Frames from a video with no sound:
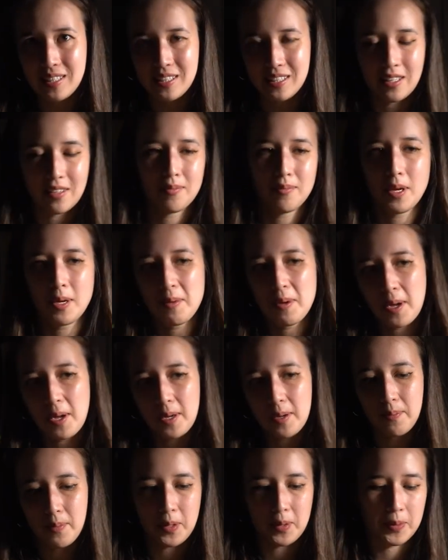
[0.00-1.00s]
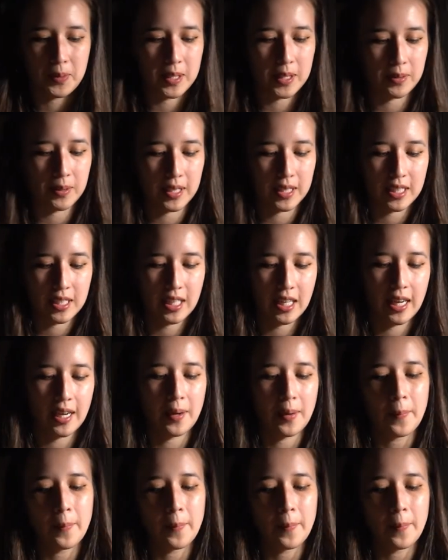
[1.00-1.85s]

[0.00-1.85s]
and stuff. Maybe I can put one twig today.